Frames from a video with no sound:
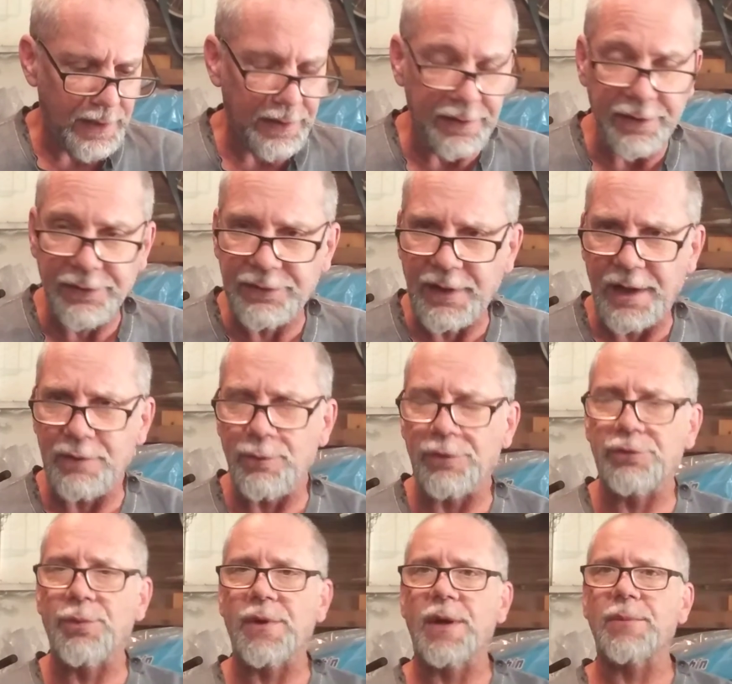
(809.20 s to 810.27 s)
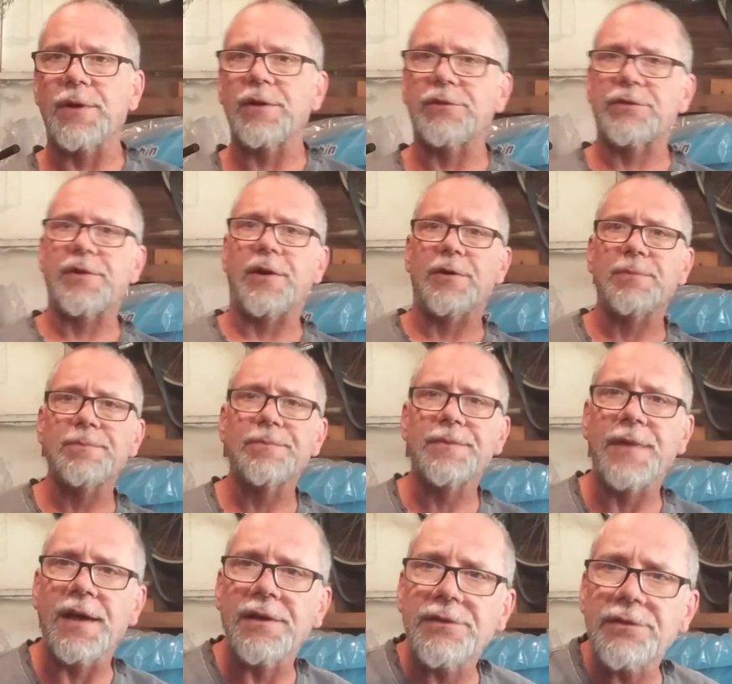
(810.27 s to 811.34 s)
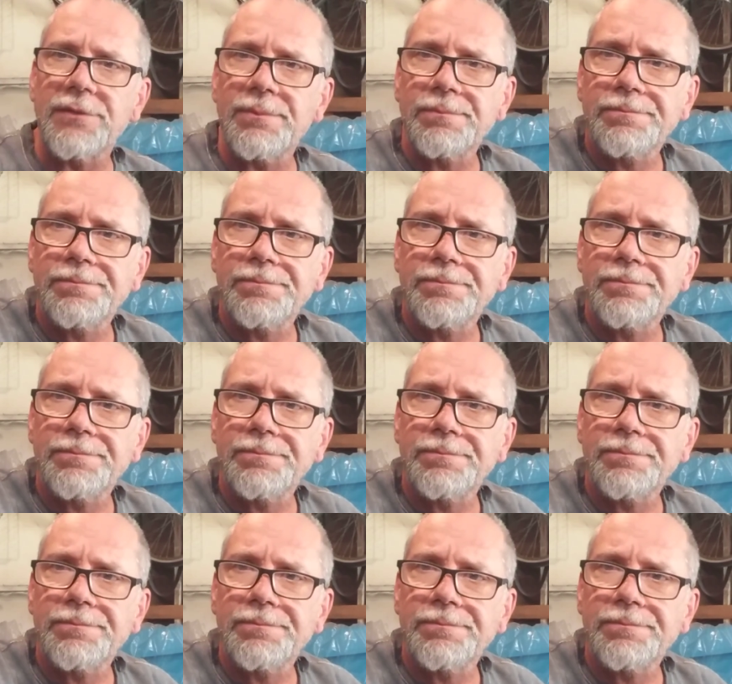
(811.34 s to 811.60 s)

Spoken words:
going to decide which one I'm going to start. Thanks.